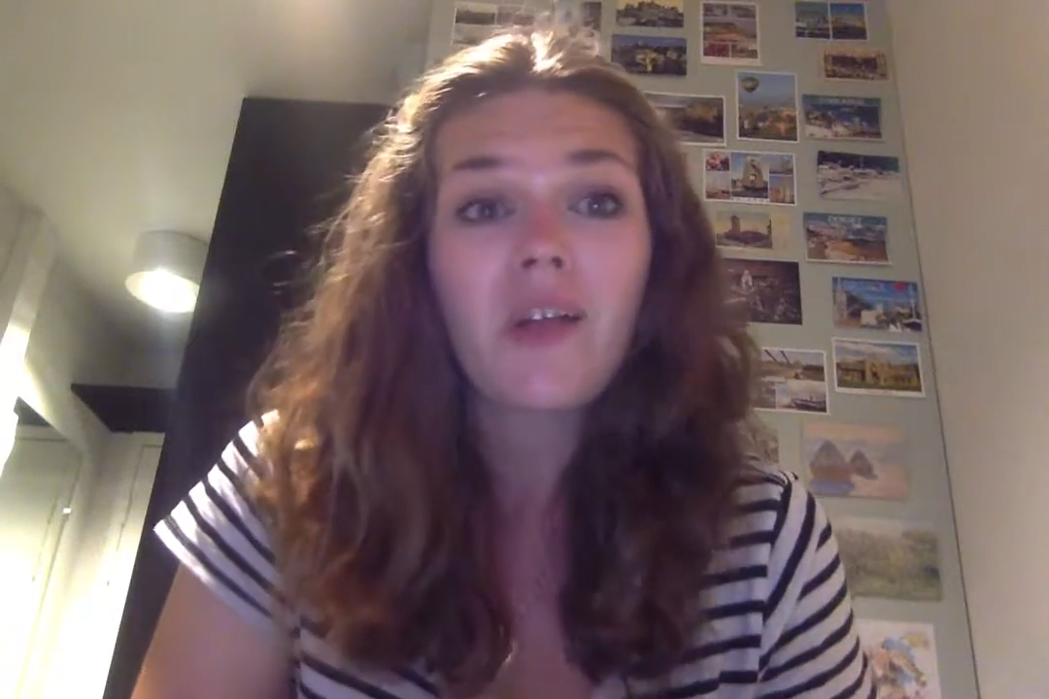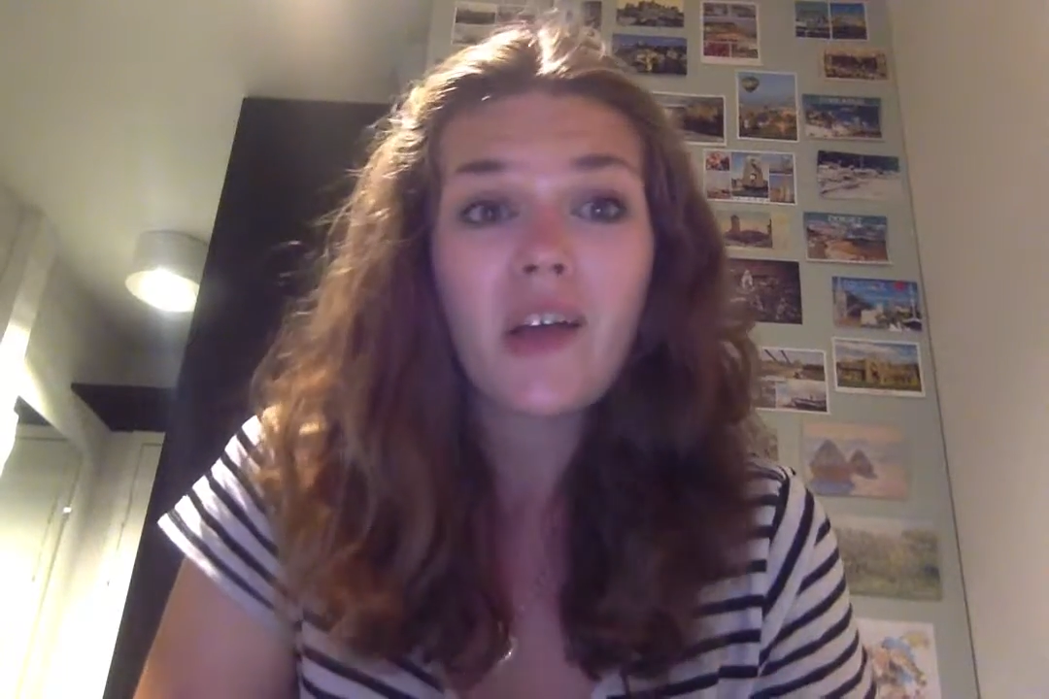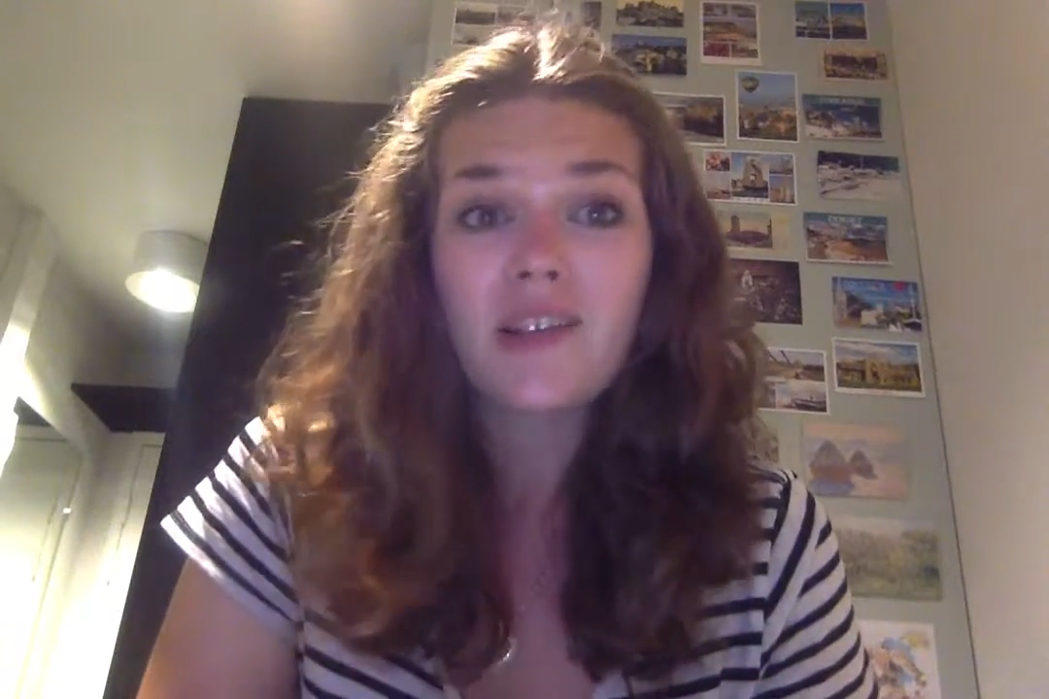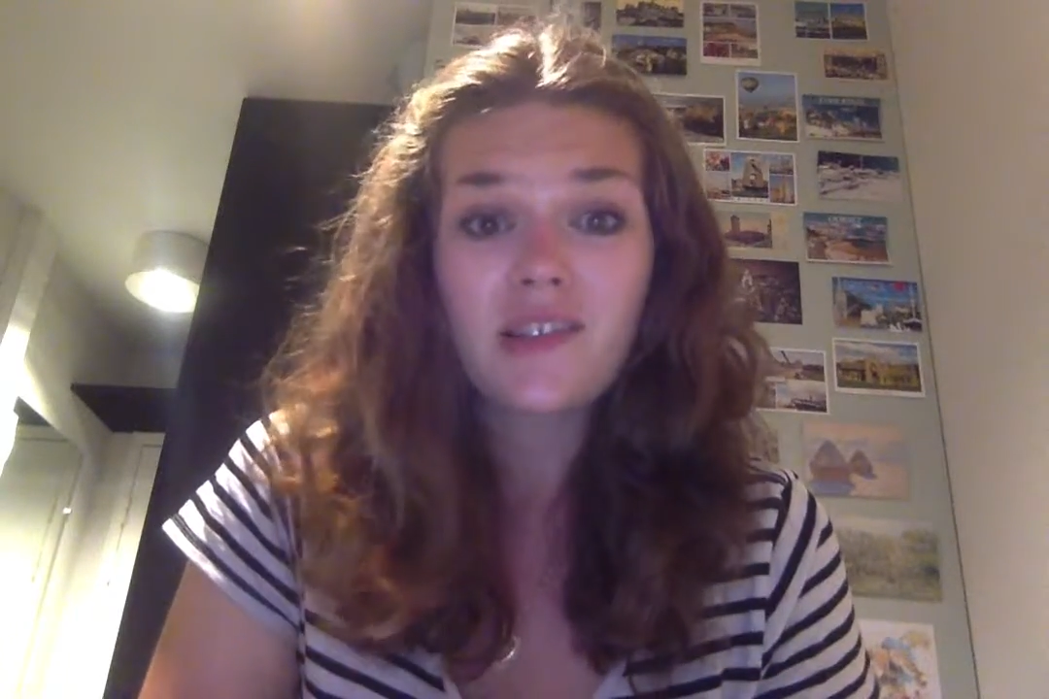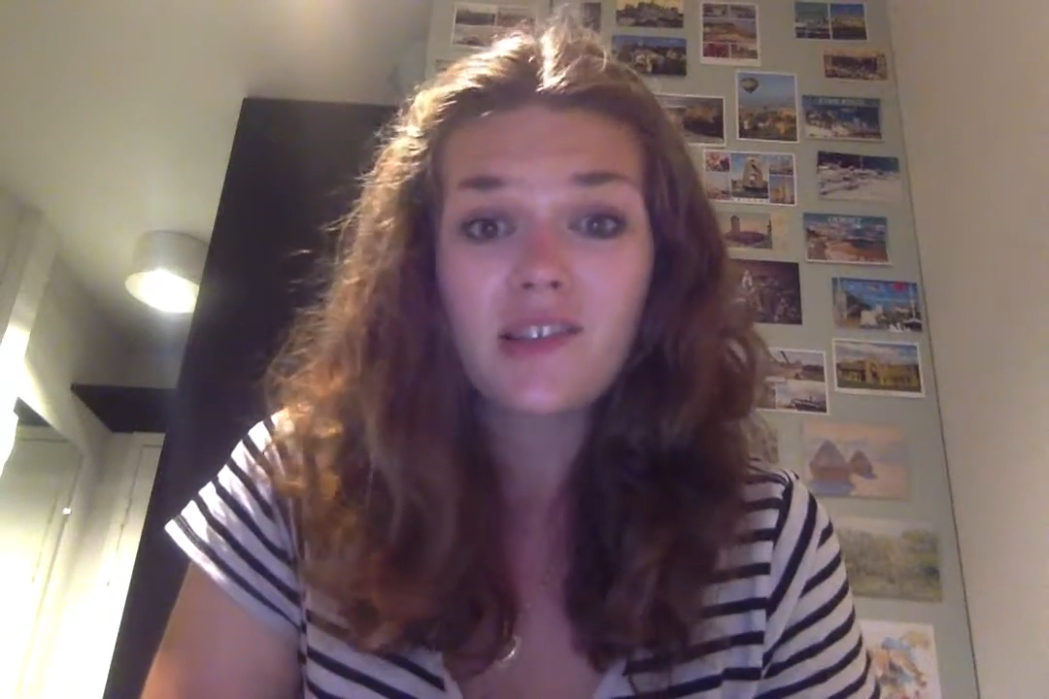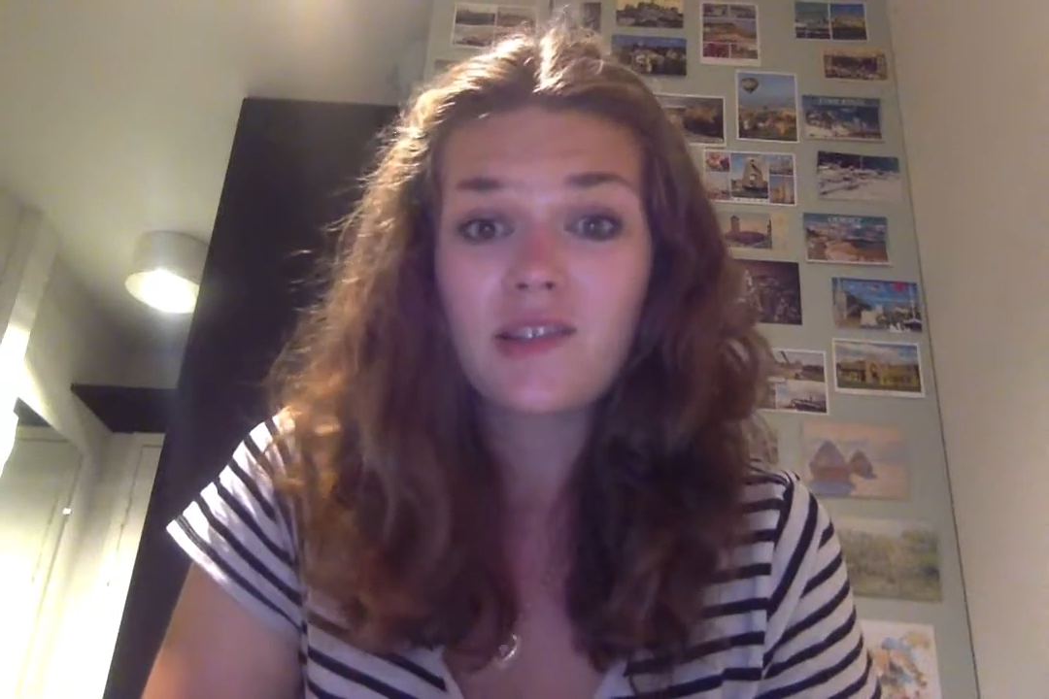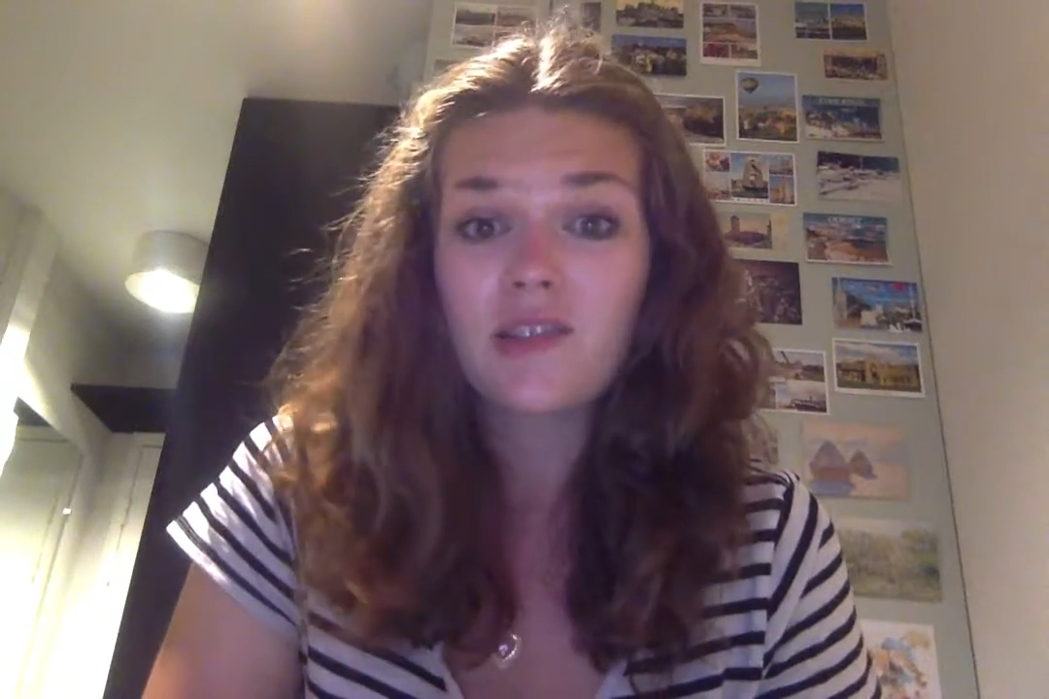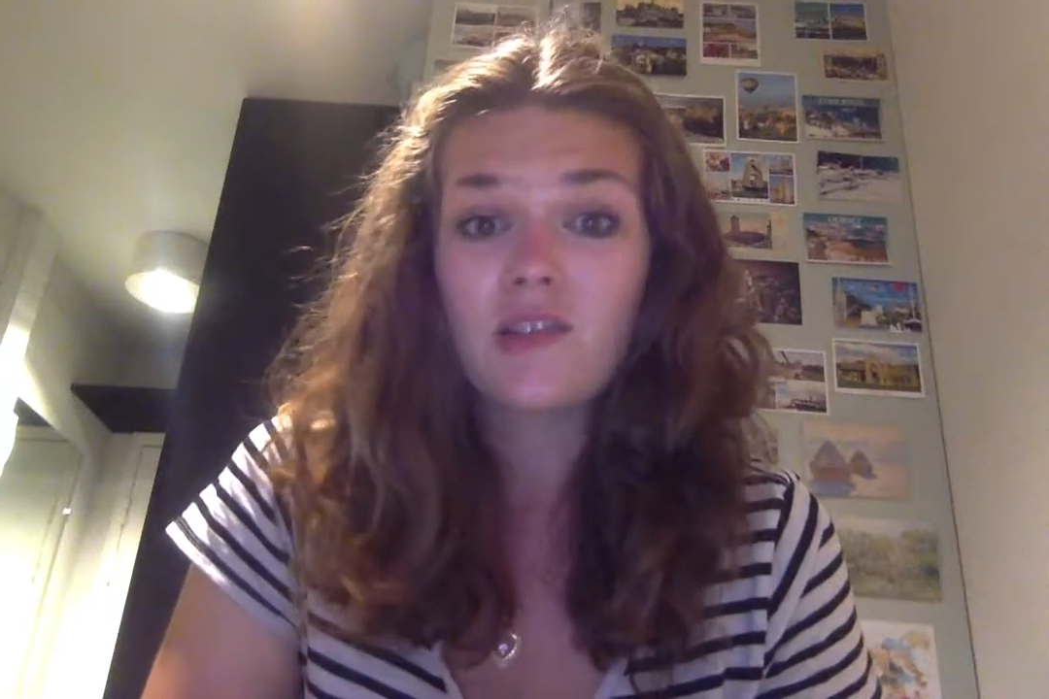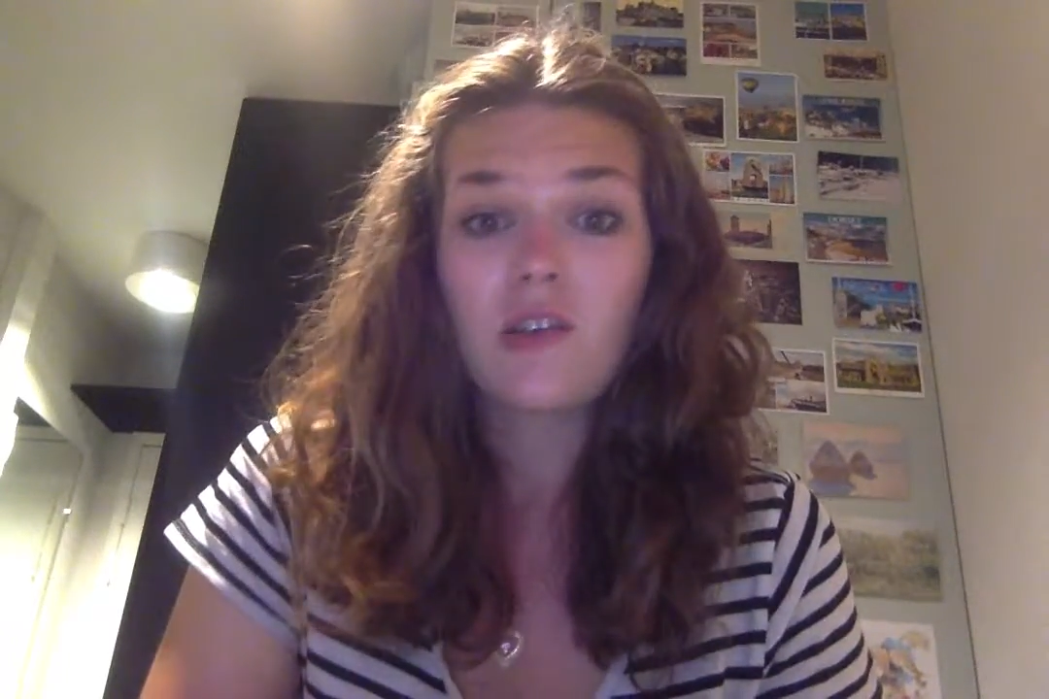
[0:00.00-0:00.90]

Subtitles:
plans consist